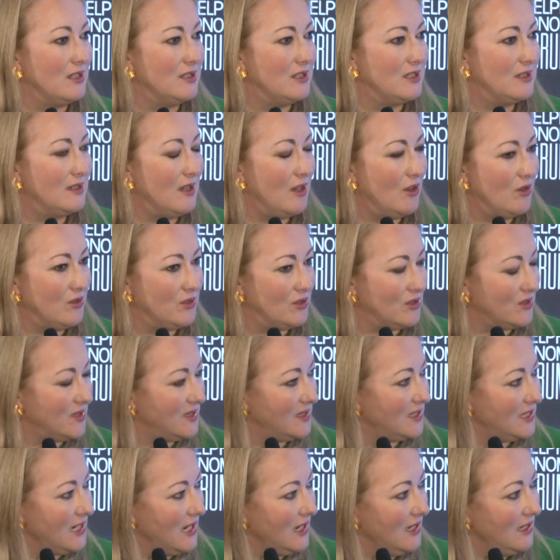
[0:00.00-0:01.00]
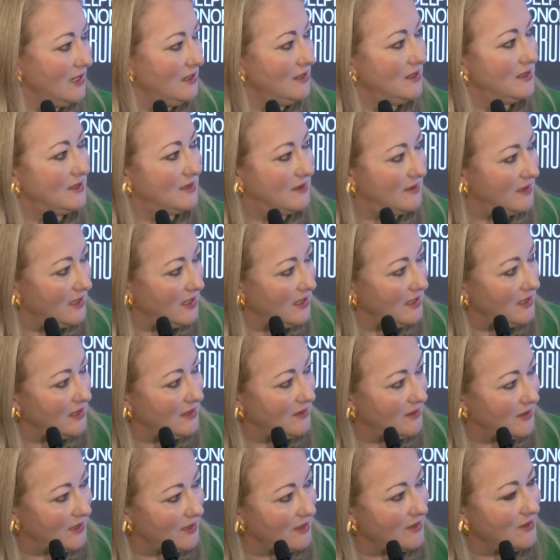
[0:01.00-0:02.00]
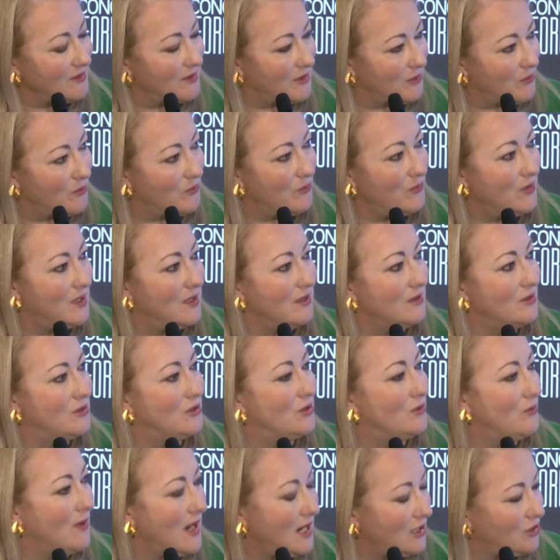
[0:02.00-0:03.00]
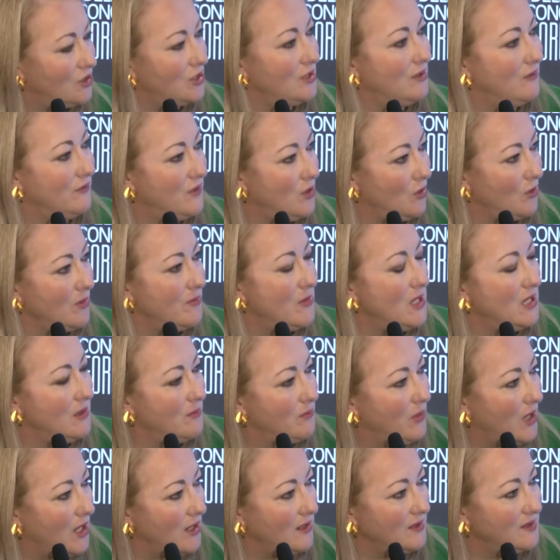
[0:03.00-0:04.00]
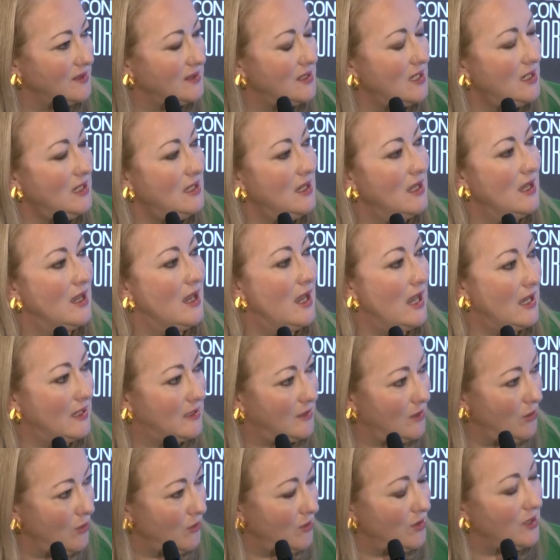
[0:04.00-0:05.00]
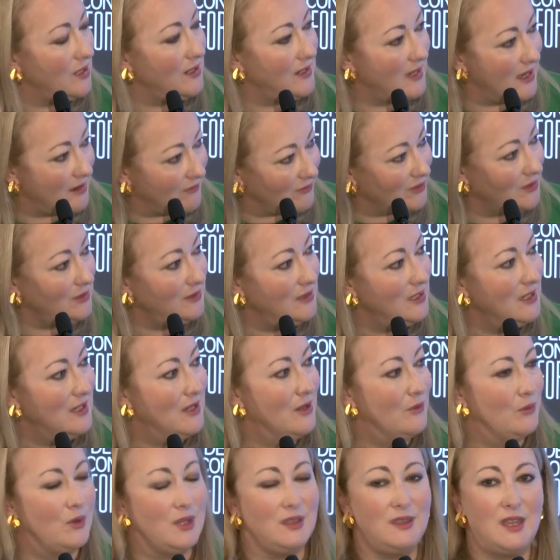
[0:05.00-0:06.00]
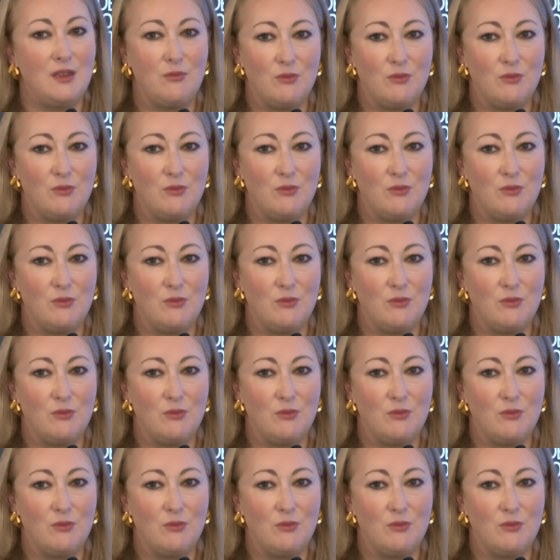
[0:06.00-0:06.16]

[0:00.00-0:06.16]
and understand the direction of European policy at local level, when